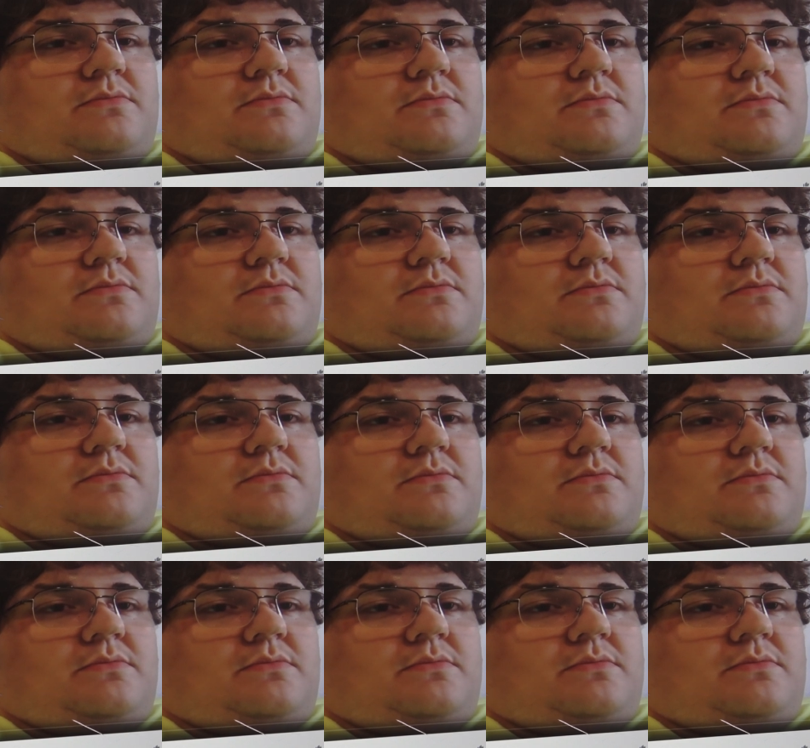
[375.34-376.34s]

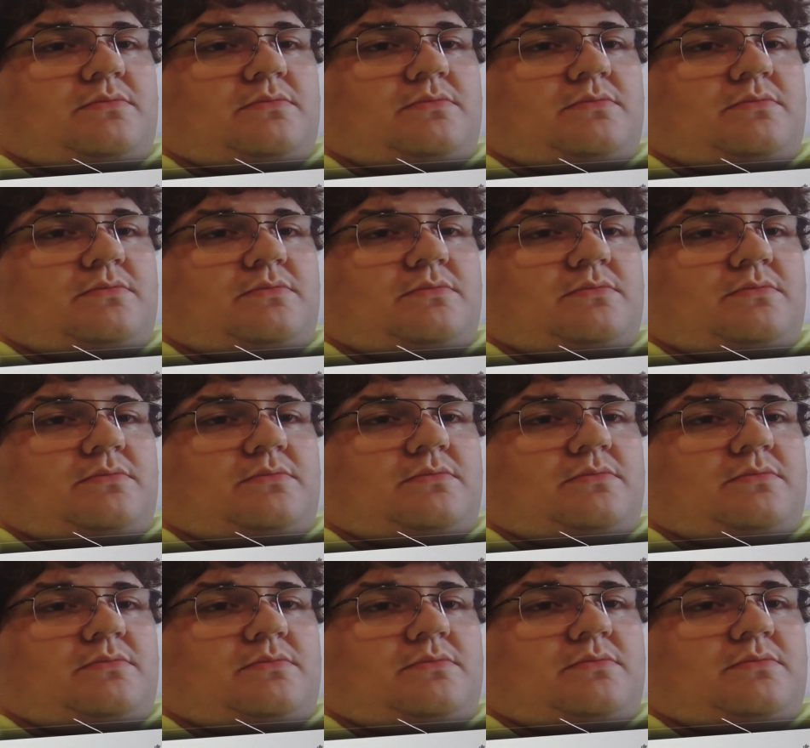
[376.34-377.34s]

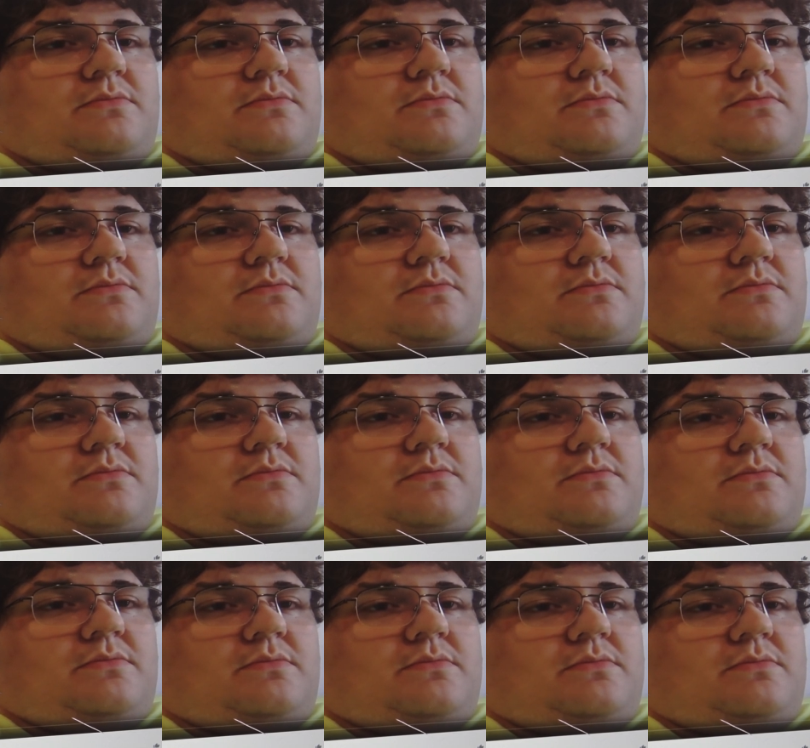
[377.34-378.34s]

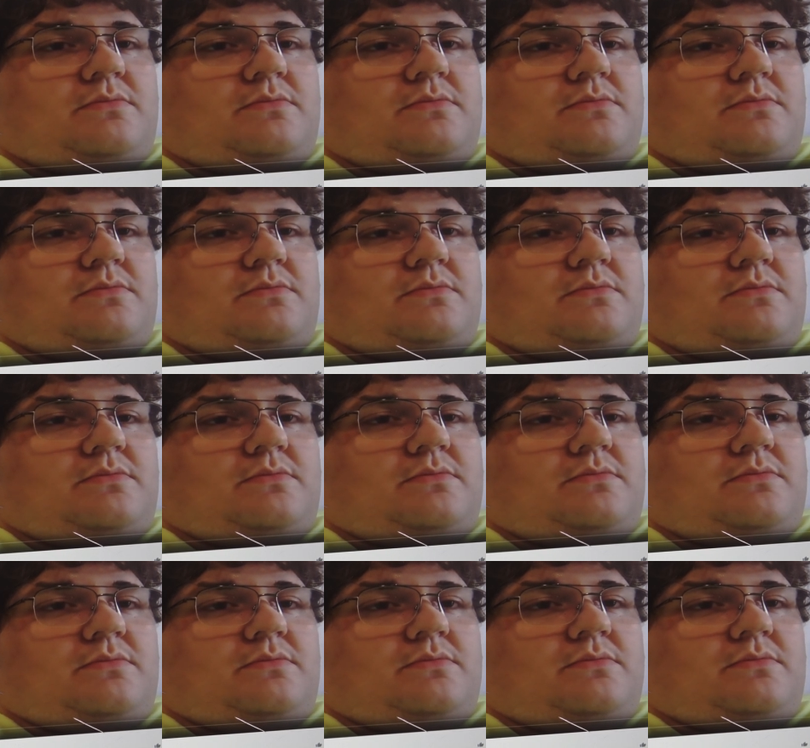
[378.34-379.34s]

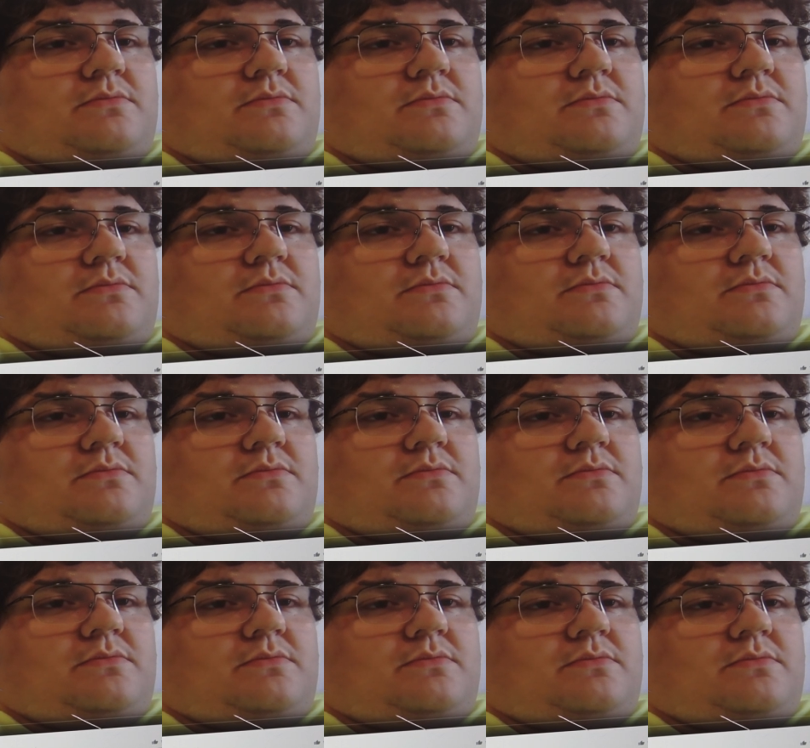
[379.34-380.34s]

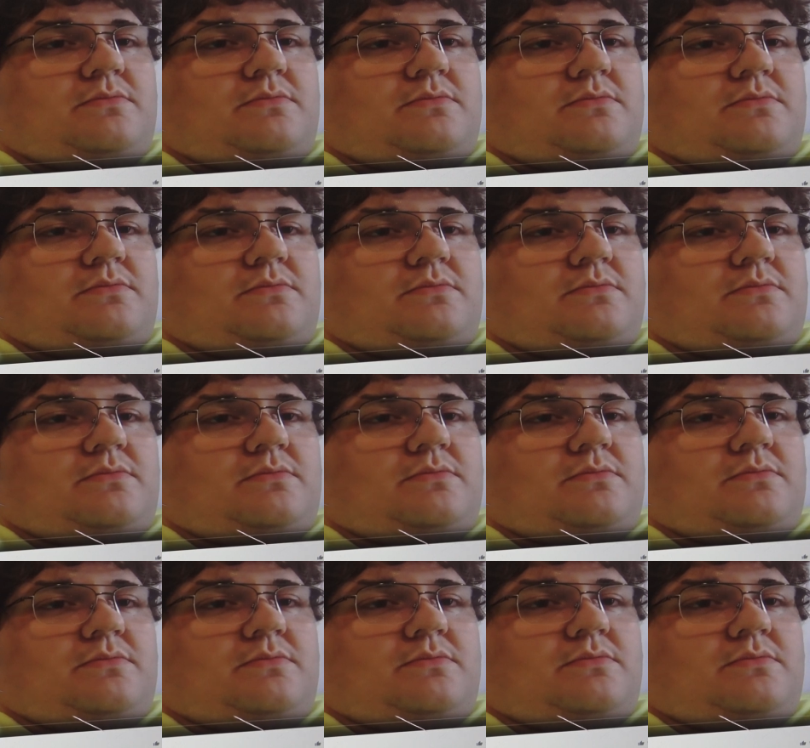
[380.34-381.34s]

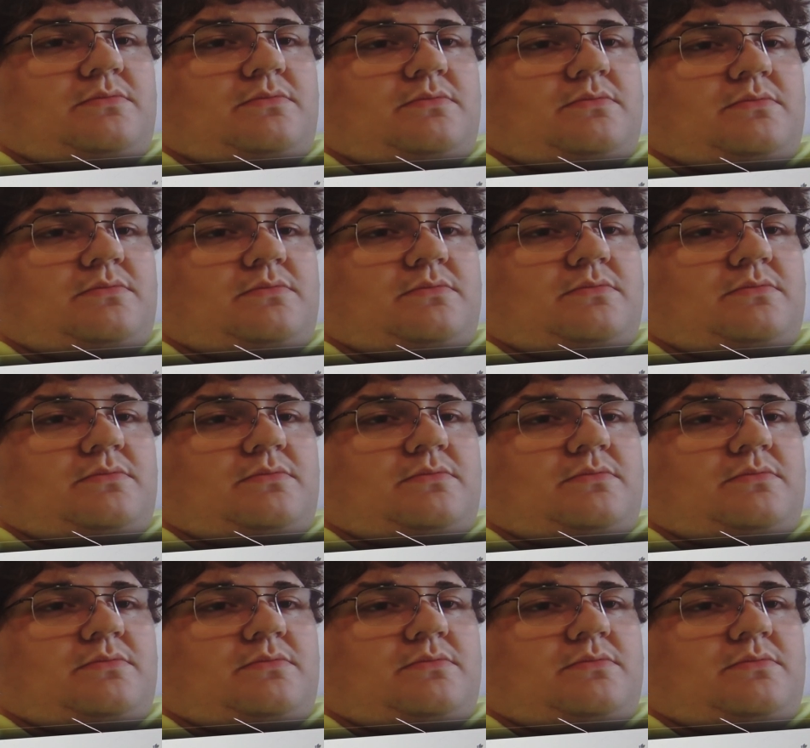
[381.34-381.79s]
Nothing is said.